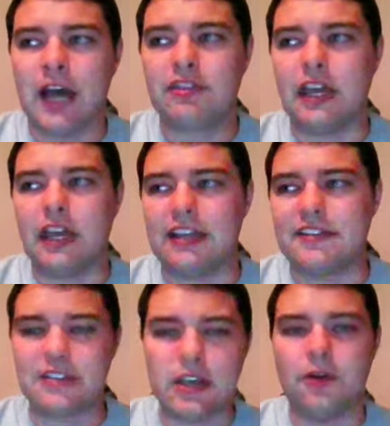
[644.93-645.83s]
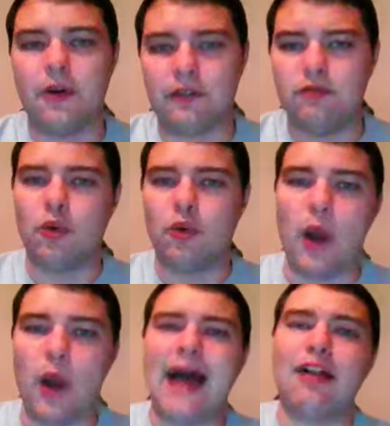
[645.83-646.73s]
I think considering the
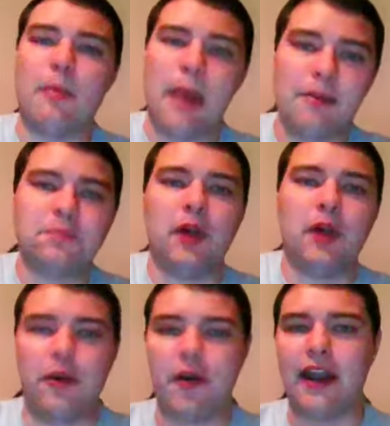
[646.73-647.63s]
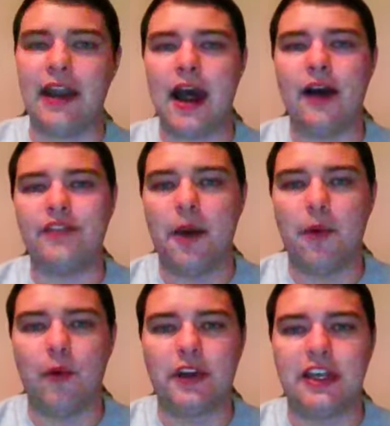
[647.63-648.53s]
way Alabama's playing right now, if
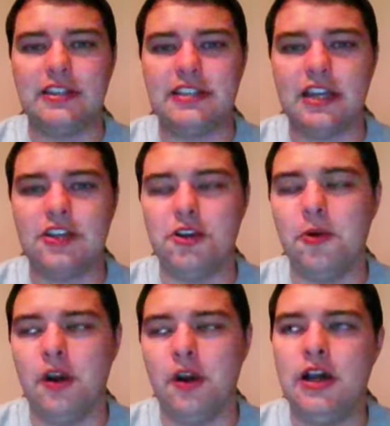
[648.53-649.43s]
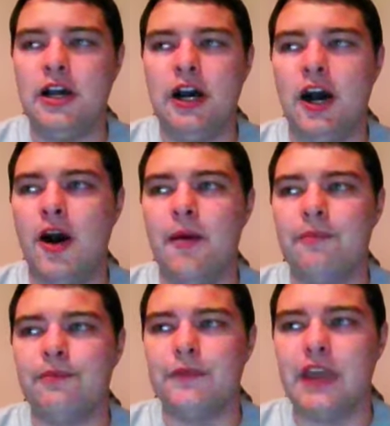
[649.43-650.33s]
that were to continue,
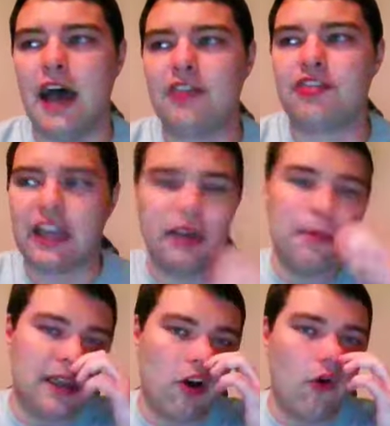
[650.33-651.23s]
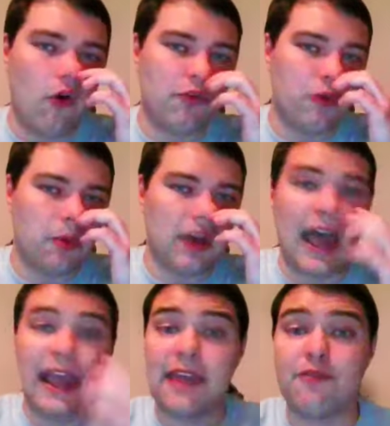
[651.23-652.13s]
yeah, I think it'd be hard for them to
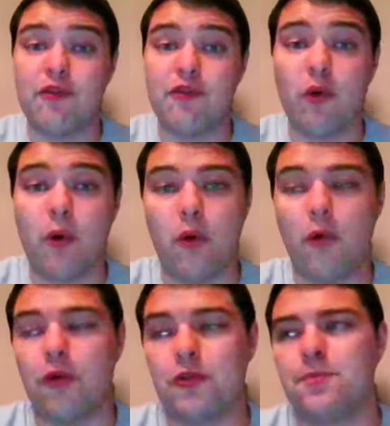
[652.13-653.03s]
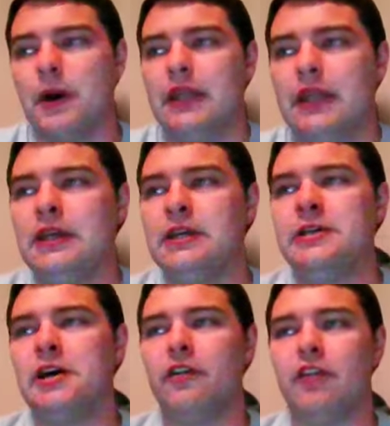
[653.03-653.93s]
hang in for 4 quarters. But
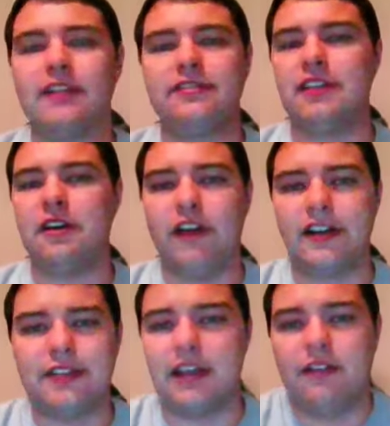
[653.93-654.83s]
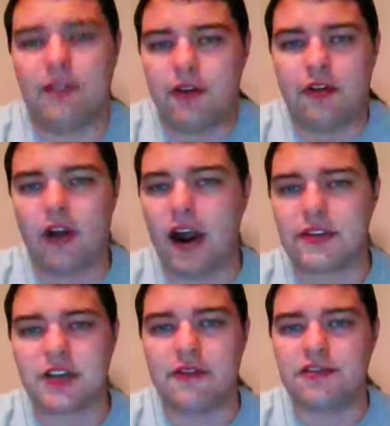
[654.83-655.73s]
like I said, the
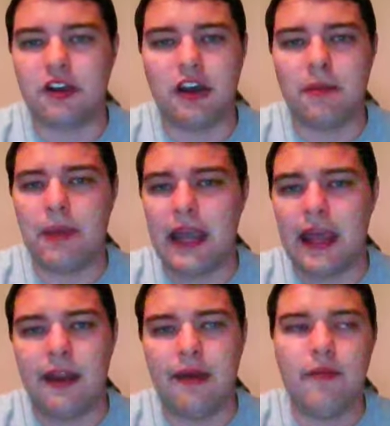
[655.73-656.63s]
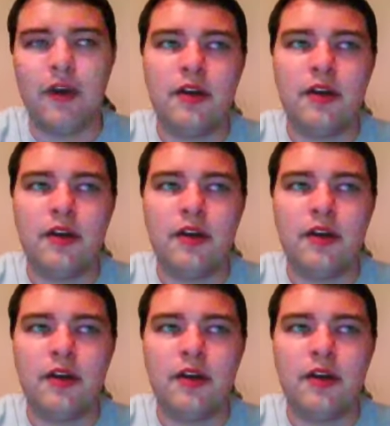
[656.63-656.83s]
crowd's obviously going to be in it.